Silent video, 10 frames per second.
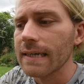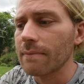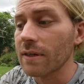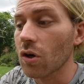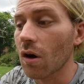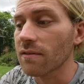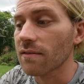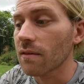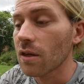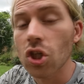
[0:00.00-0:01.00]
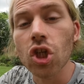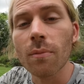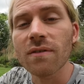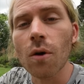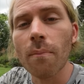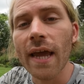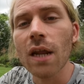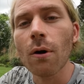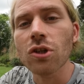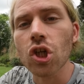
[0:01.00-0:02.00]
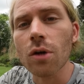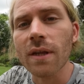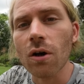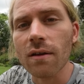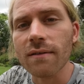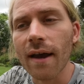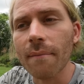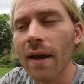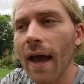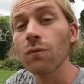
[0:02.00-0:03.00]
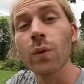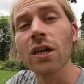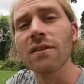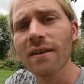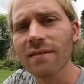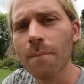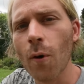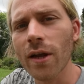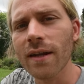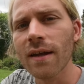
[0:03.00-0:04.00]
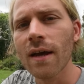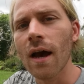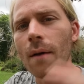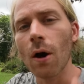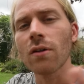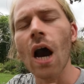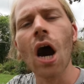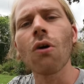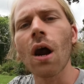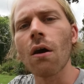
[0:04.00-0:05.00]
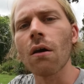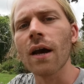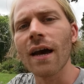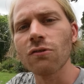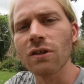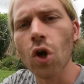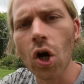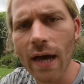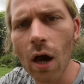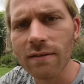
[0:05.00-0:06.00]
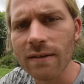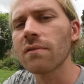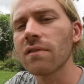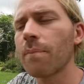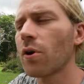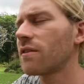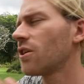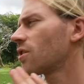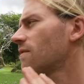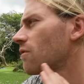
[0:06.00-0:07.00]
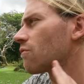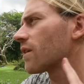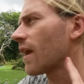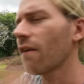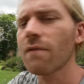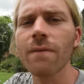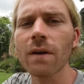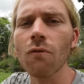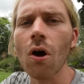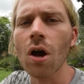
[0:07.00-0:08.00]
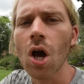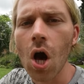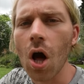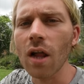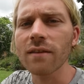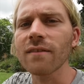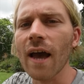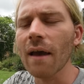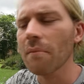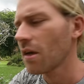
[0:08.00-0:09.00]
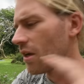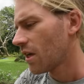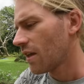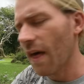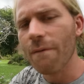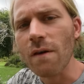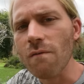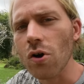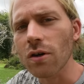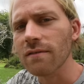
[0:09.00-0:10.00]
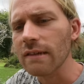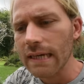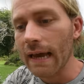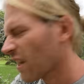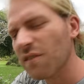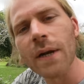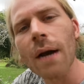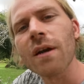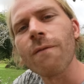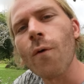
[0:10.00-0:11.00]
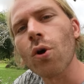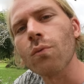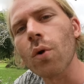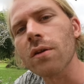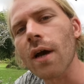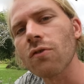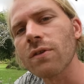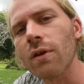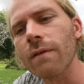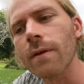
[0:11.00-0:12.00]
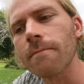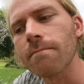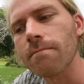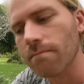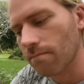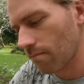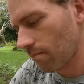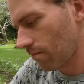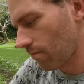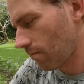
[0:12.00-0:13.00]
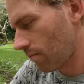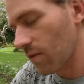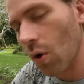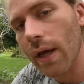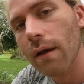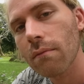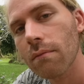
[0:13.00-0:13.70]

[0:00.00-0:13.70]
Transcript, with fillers: because Germans complain about Germany all the time and we are disappointed about how our country turned out. The politicians are doing everything wrong all the time, nothing works, and it's becoming a third world country to live in. Slowly.